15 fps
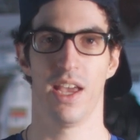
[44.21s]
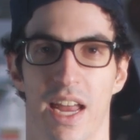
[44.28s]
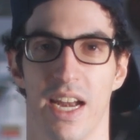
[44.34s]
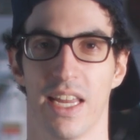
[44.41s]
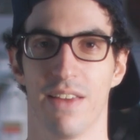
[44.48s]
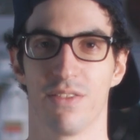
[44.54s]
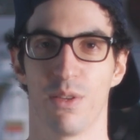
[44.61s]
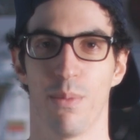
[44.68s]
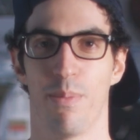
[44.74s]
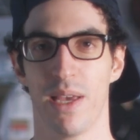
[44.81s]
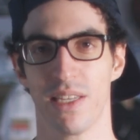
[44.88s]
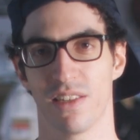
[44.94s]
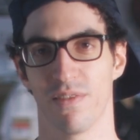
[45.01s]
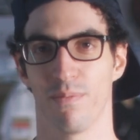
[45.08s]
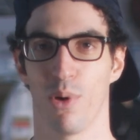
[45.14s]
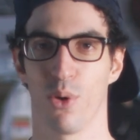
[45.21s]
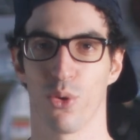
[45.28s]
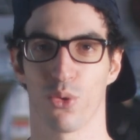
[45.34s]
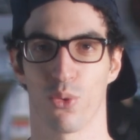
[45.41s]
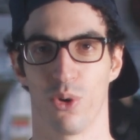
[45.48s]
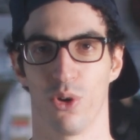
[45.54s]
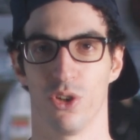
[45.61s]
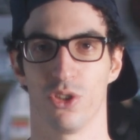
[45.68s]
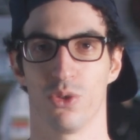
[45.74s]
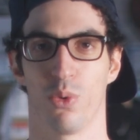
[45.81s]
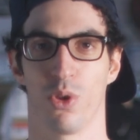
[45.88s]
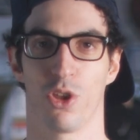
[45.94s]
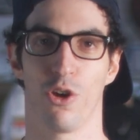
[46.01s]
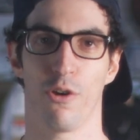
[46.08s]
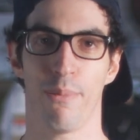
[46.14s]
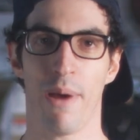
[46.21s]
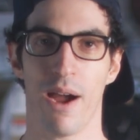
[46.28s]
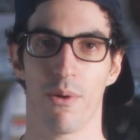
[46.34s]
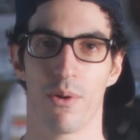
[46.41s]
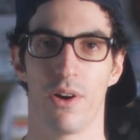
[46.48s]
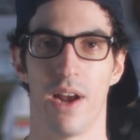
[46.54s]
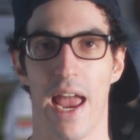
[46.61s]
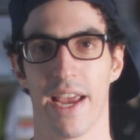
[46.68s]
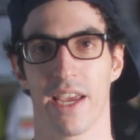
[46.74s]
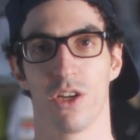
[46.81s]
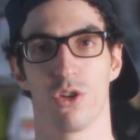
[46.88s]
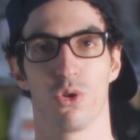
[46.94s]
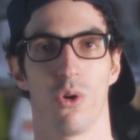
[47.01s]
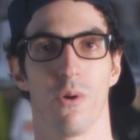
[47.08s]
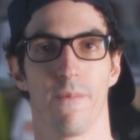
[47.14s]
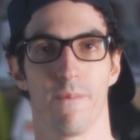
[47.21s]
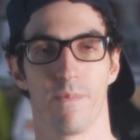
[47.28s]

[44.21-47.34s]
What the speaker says: and gives the best of both worlds with good power and control.